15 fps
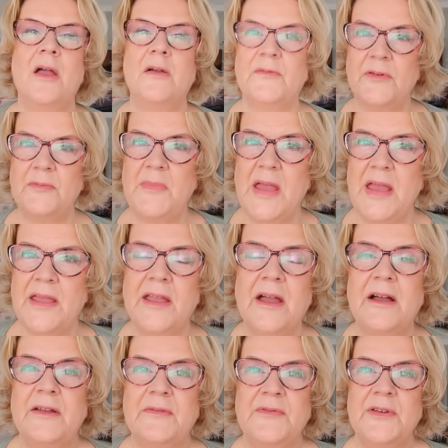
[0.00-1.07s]
For me,
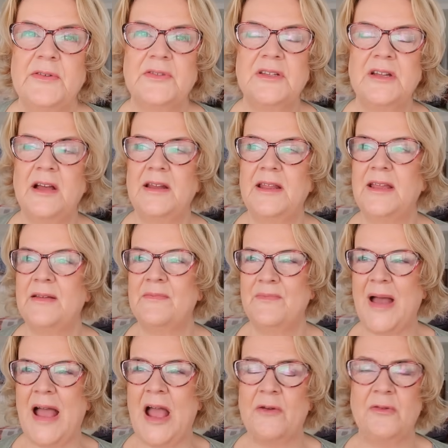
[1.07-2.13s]
I feel slightly
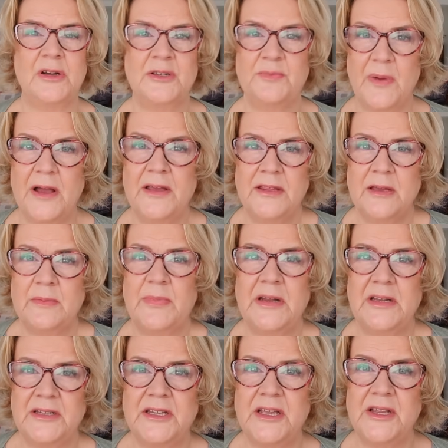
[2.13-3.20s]
empowered by the
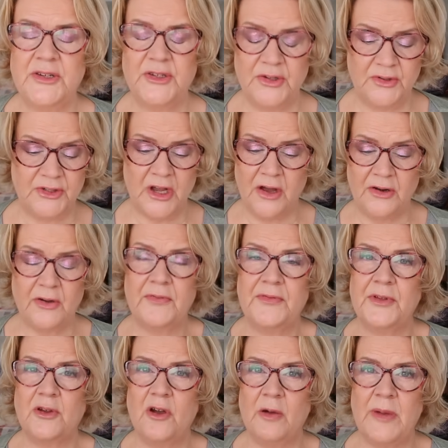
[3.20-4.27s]
ability to turn
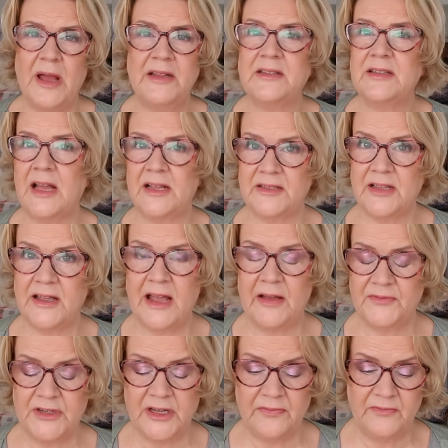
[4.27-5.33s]
off the comments, as I
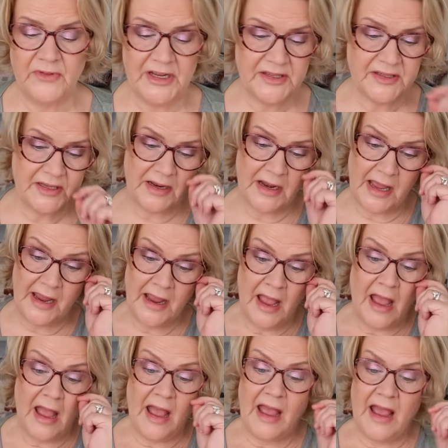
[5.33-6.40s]
have done recently.
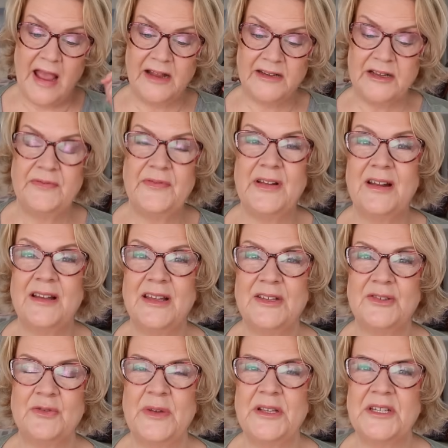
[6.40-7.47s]
And I feel like
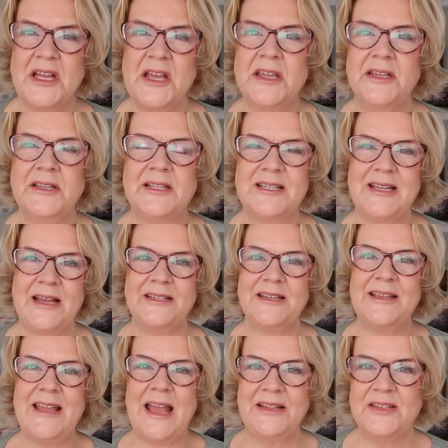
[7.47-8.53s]
it's always taking a stand
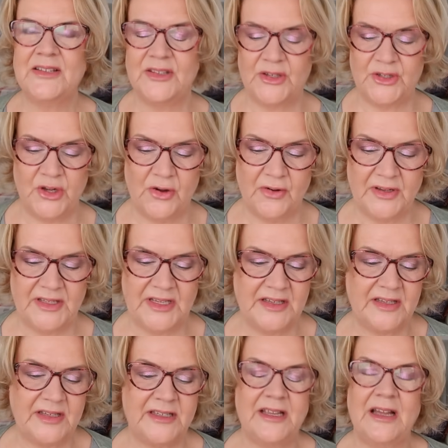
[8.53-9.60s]
against the
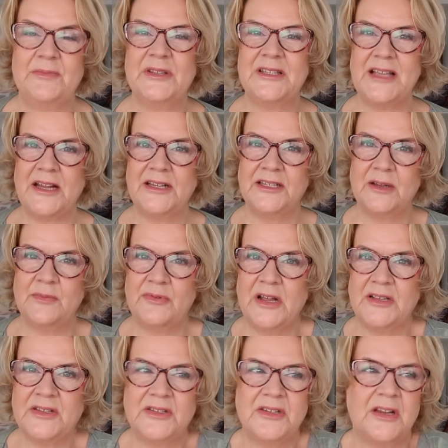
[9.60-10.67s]
toxicity. I'm setting a
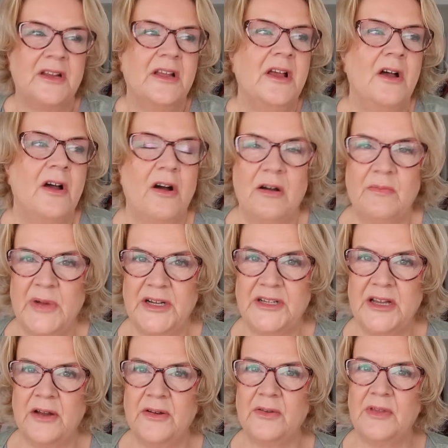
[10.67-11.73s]
precedent on my
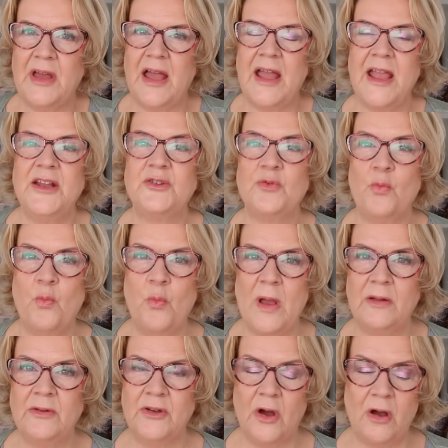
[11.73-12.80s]
channel that hate
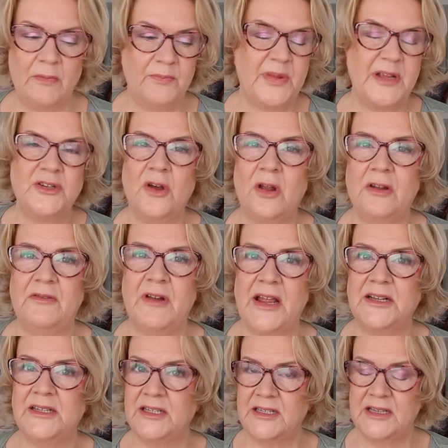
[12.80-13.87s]
will not be
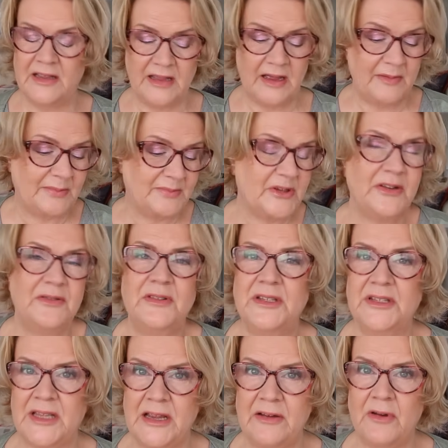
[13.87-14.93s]
tolerated, absolute
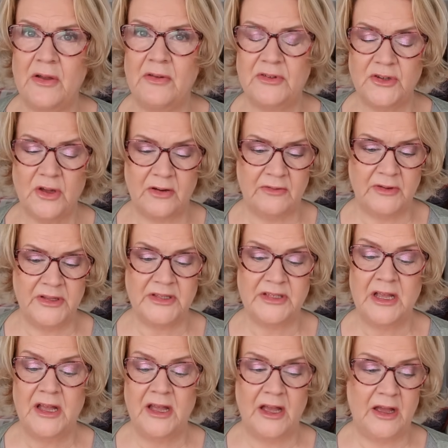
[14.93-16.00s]
zero tolerance
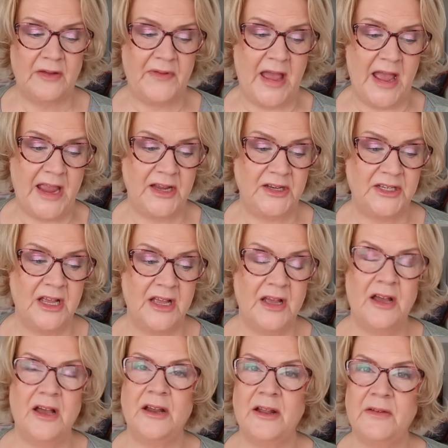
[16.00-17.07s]
of hate.
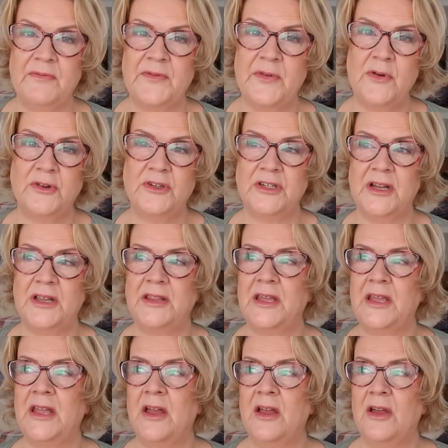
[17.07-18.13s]
And unfortunately,
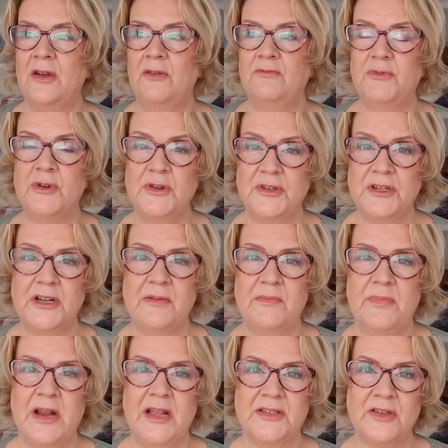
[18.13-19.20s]
the rude and
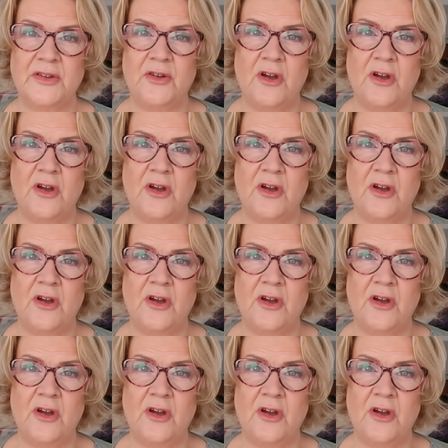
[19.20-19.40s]
unpleasant